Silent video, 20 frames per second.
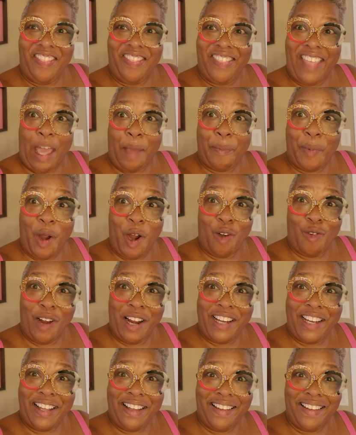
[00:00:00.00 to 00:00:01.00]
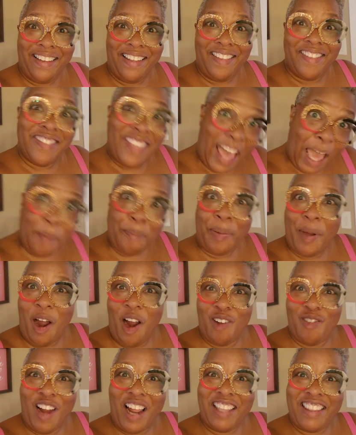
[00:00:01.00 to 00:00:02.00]
That part right there. That
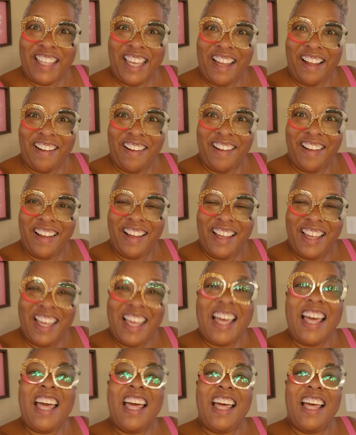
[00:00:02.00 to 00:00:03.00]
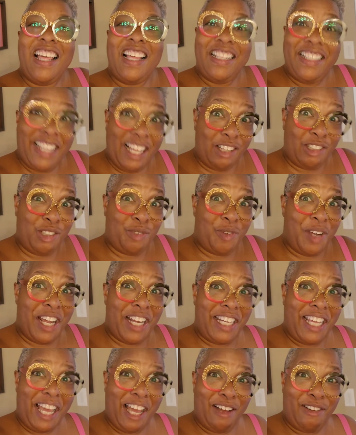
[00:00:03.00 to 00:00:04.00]
part right there. Delta
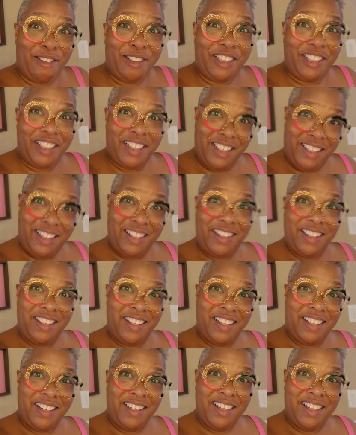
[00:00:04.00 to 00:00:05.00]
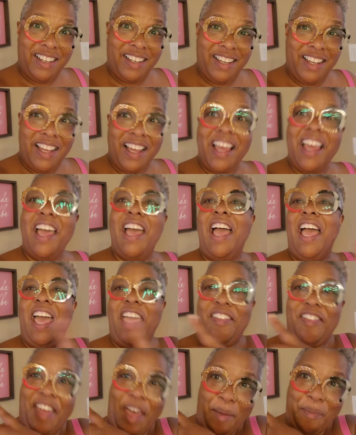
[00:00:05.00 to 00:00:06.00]
Red Couch.
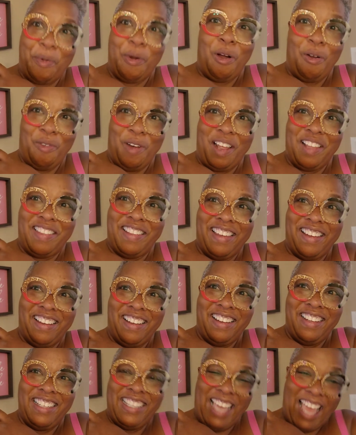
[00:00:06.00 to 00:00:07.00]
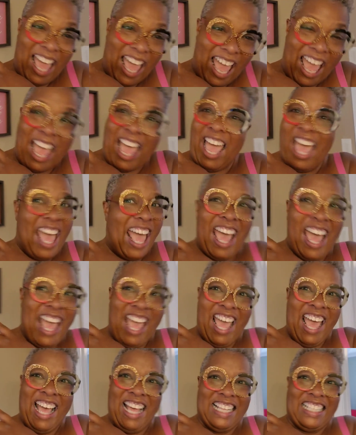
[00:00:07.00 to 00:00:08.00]
And that part right there.
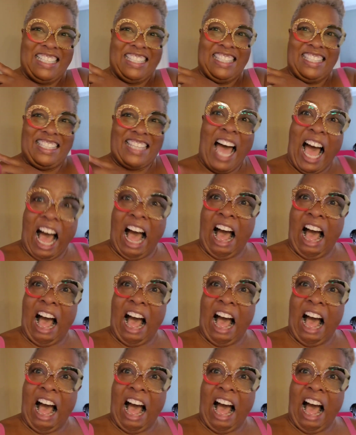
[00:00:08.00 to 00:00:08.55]
Yes!